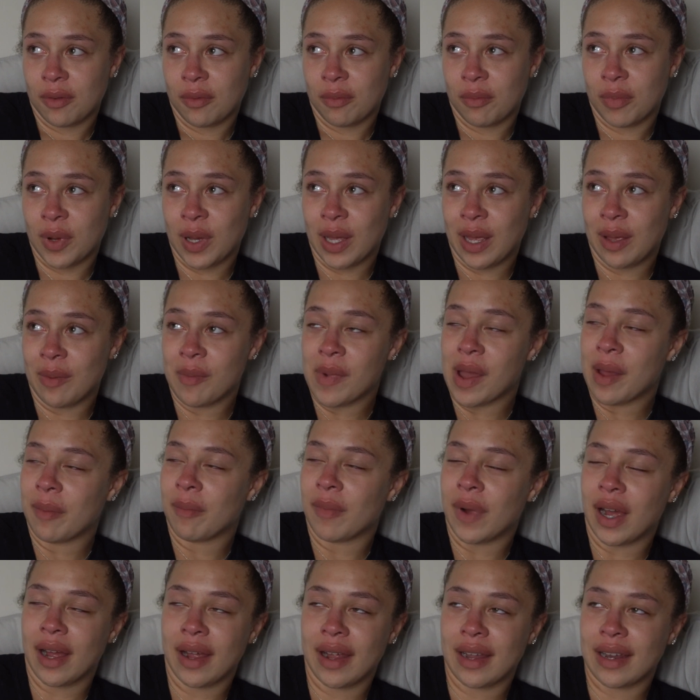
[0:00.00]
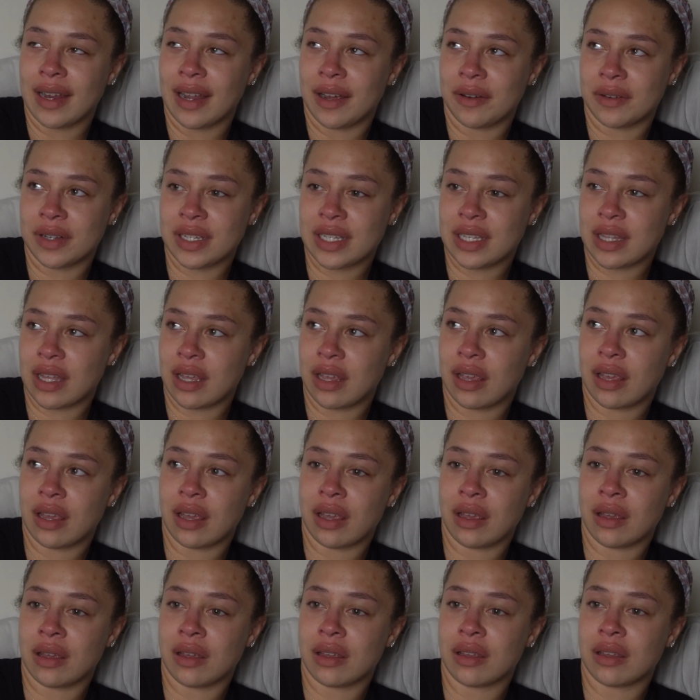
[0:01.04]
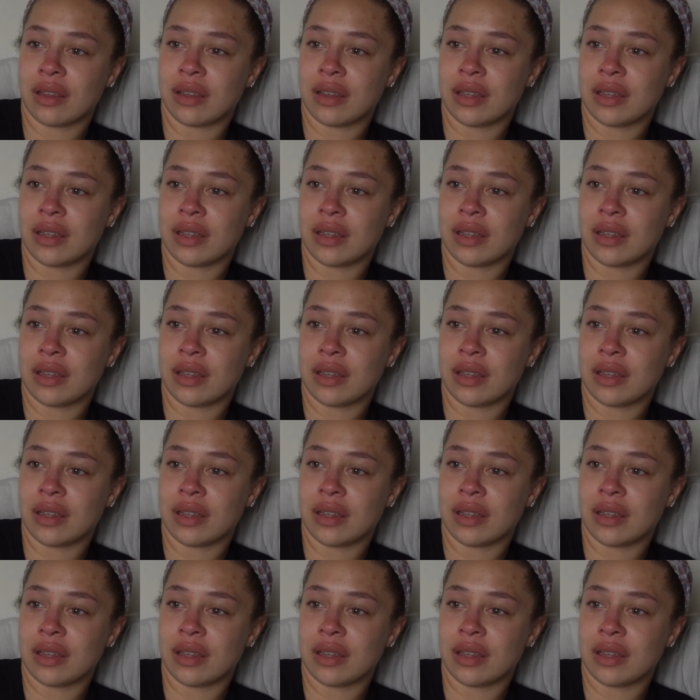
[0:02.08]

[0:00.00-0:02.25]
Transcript: But in my mind, I was thinking,